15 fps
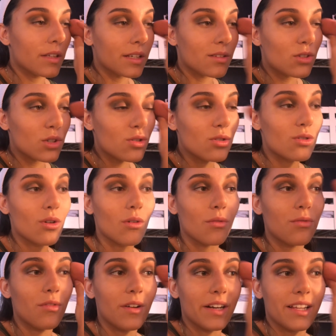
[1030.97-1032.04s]
It's so
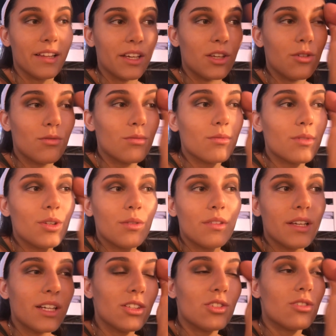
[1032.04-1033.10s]
funny. Like, you
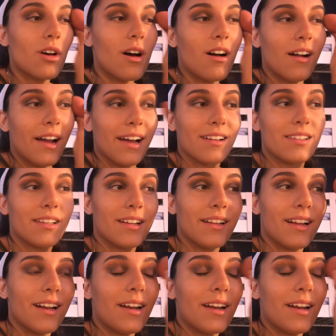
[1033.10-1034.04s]
think a dog acts like that,